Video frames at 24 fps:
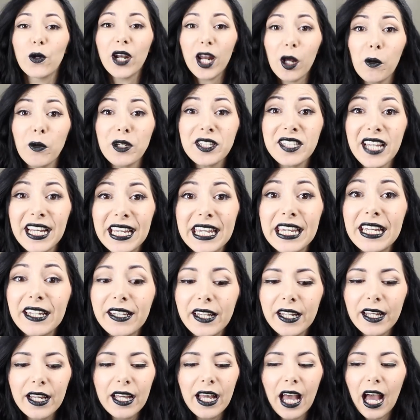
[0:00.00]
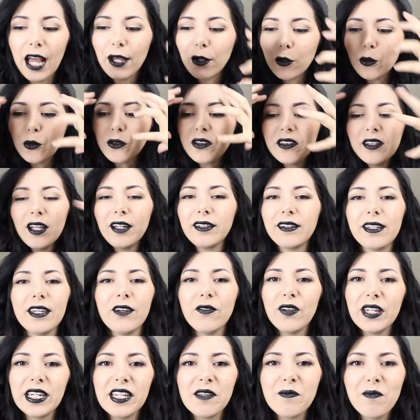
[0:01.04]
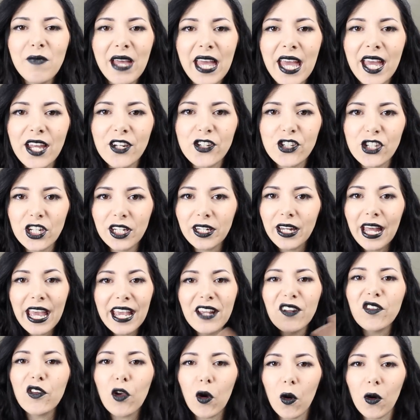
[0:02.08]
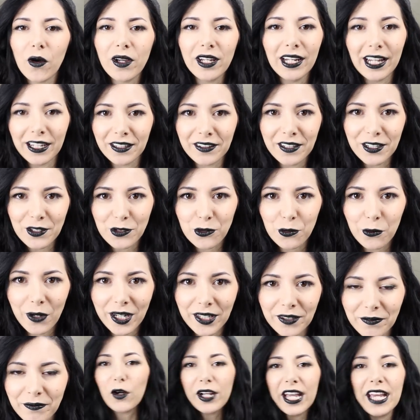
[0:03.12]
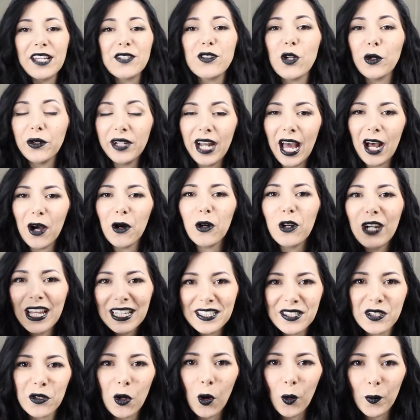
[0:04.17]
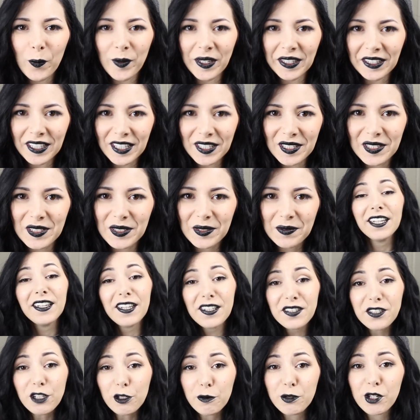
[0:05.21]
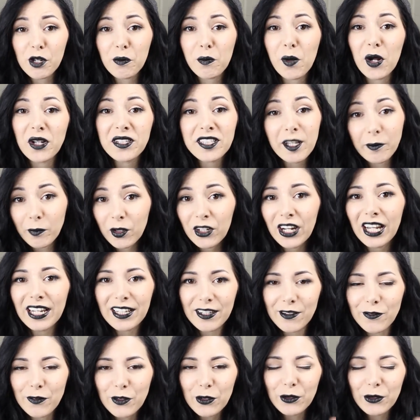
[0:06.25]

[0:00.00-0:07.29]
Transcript: When I was a kid, I could not even imagine a toy like this one. Okay, so now let's open this. In the description box, I'm gonna leave